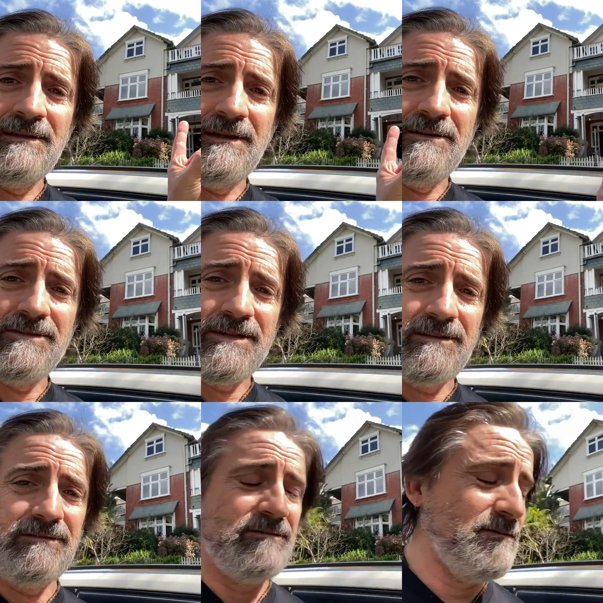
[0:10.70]

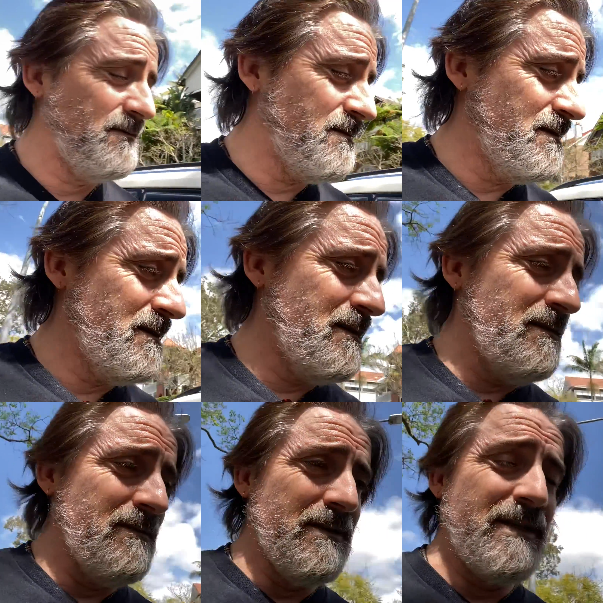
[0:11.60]
hotel
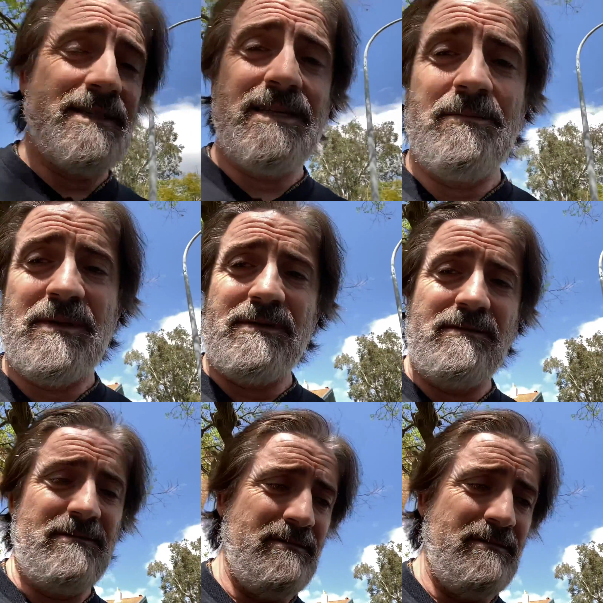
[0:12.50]
that accepts